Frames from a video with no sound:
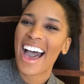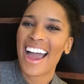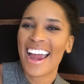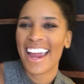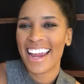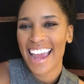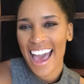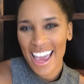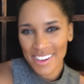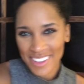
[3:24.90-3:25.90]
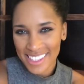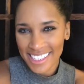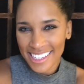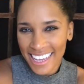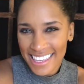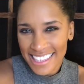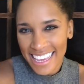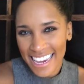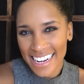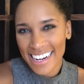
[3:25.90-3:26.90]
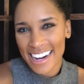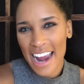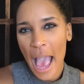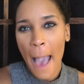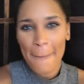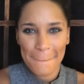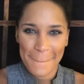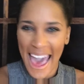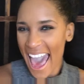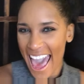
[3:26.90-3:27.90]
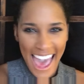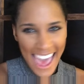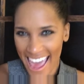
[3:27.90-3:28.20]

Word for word: right. I will see you guys later. Bye.